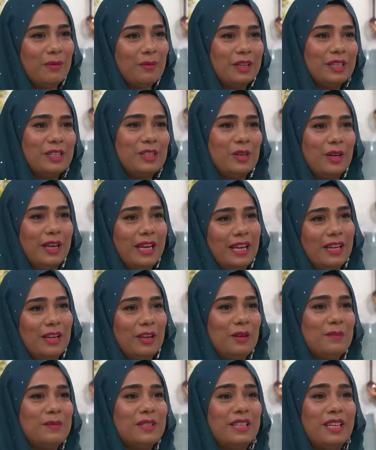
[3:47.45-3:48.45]
One is your
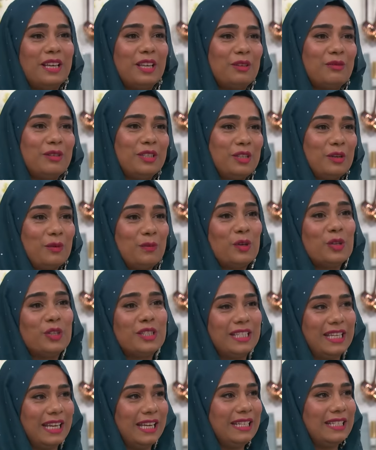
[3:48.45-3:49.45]
earlobes and the other is your
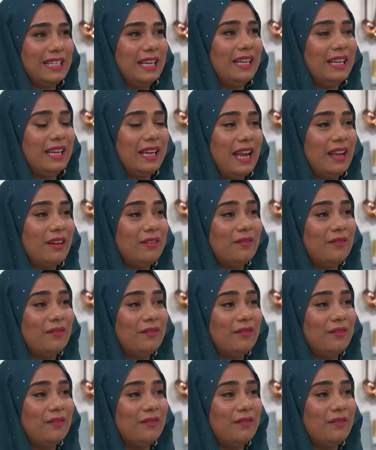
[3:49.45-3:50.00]
prostate, and it can